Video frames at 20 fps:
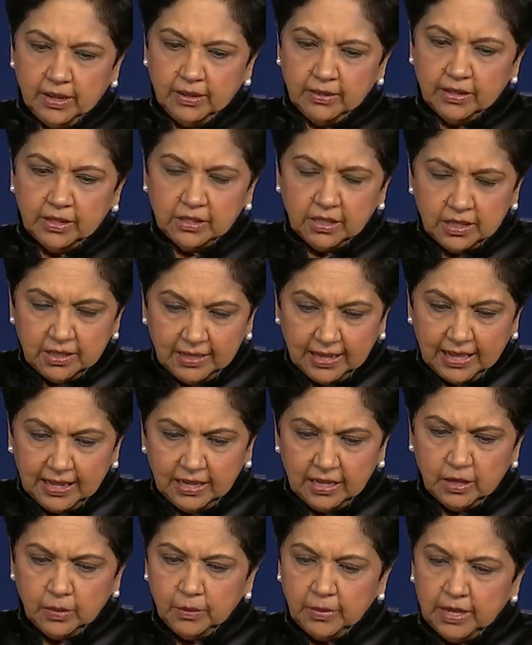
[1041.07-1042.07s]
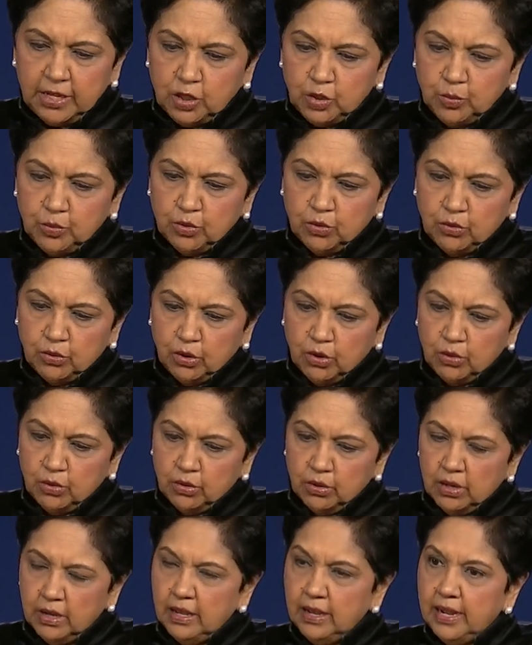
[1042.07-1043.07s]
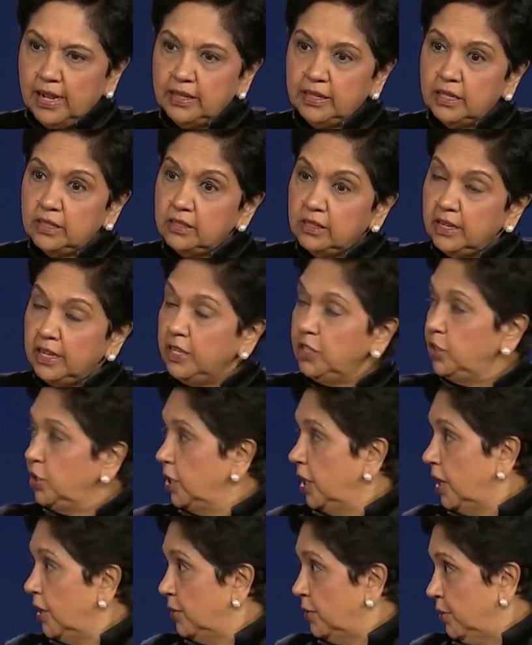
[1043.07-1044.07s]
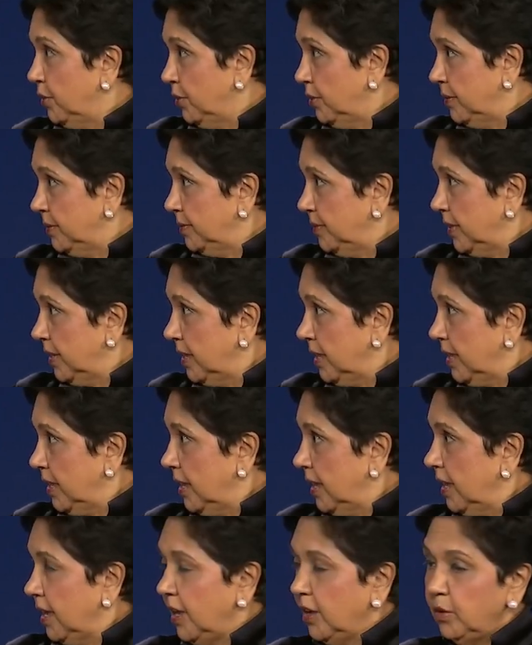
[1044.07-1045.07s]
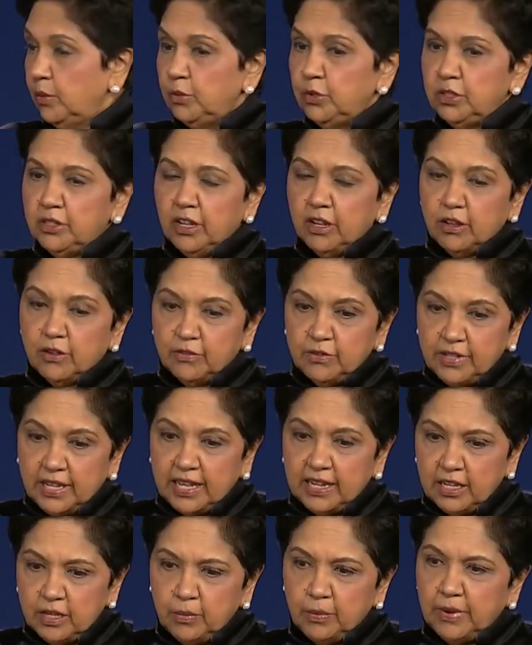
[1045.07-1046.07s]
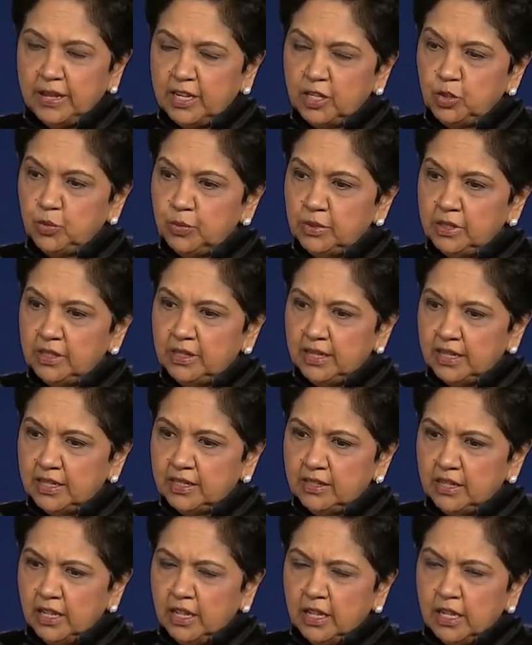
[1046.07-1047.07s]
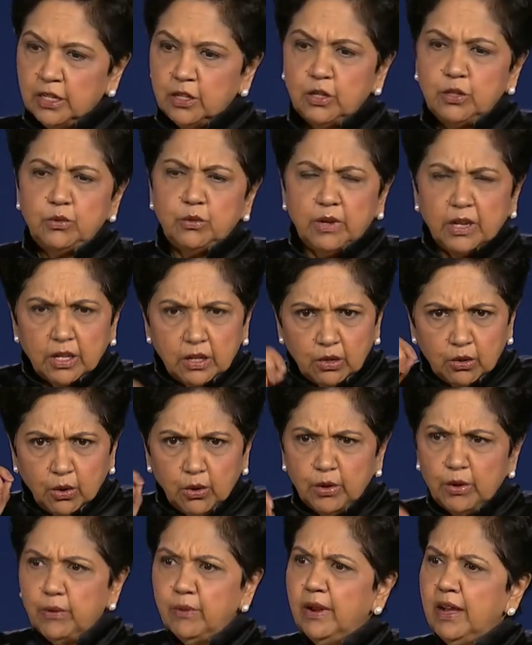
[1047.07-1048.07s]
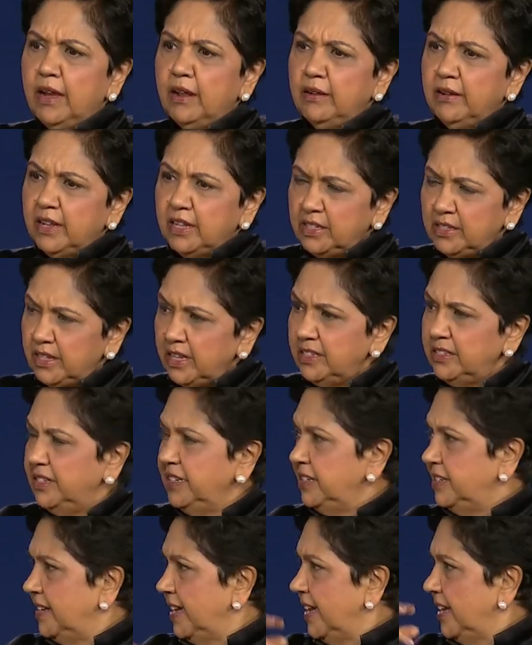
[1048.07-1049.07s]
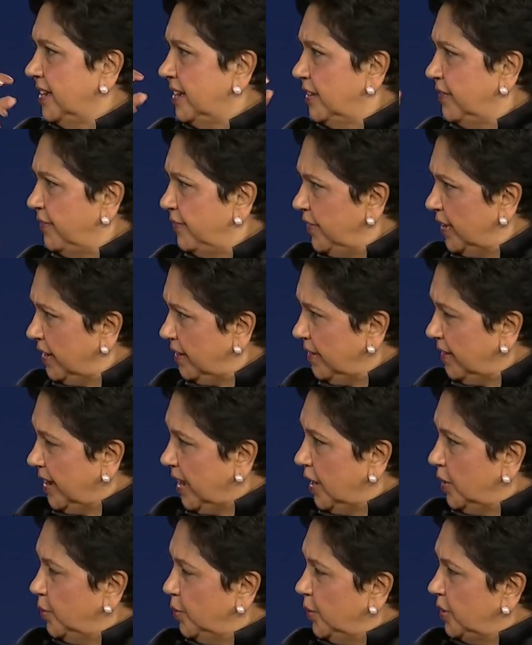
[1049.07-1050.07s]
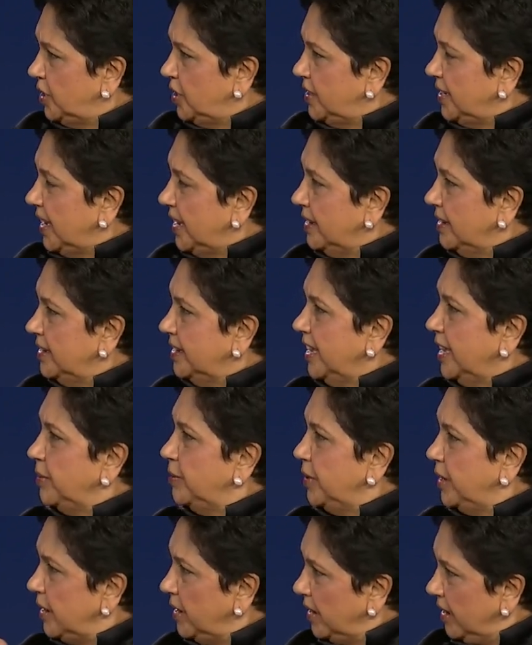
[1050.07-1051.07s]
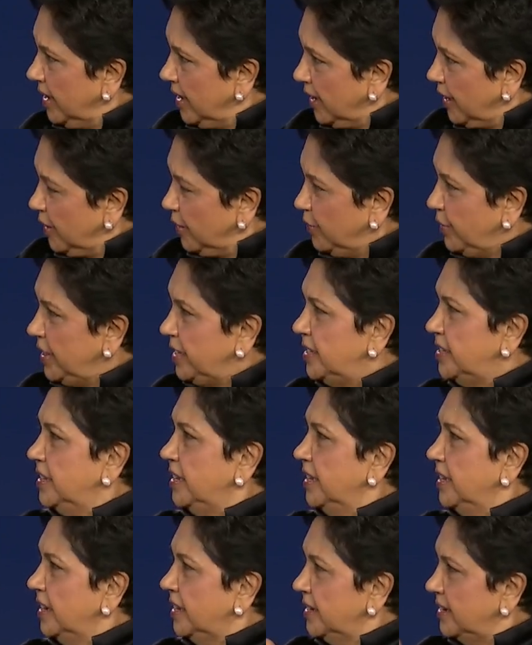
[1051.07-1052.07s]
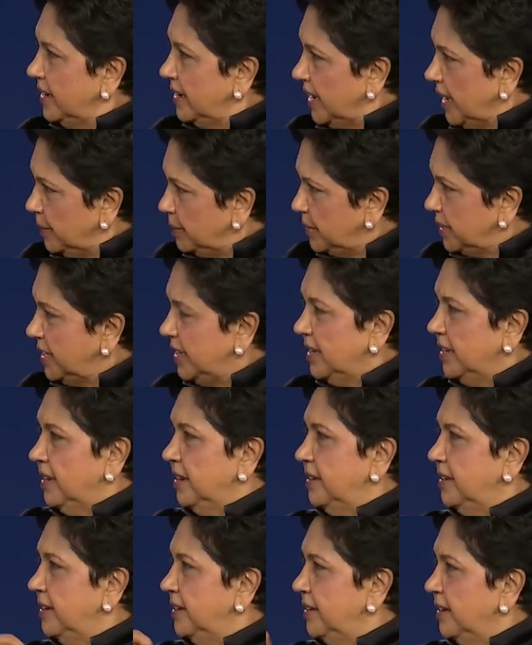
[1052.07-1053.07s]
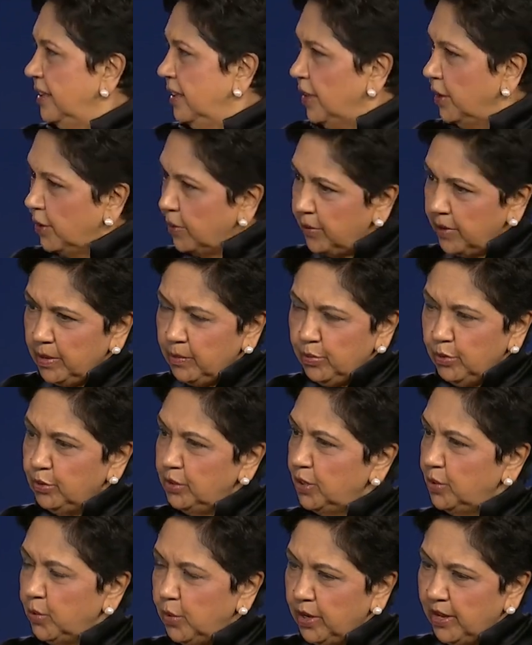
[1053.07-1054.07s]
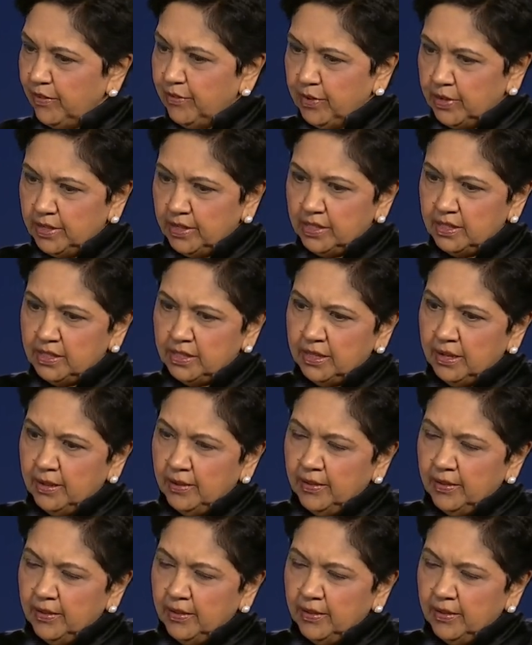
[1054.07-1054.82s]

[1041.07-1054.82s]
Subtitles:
There's a talent management role, and there's an HR role. I almost think of talent management as literally going around assessing talent, figuring out which talent can be reskilled and upskilled and rebooted, whatever it is.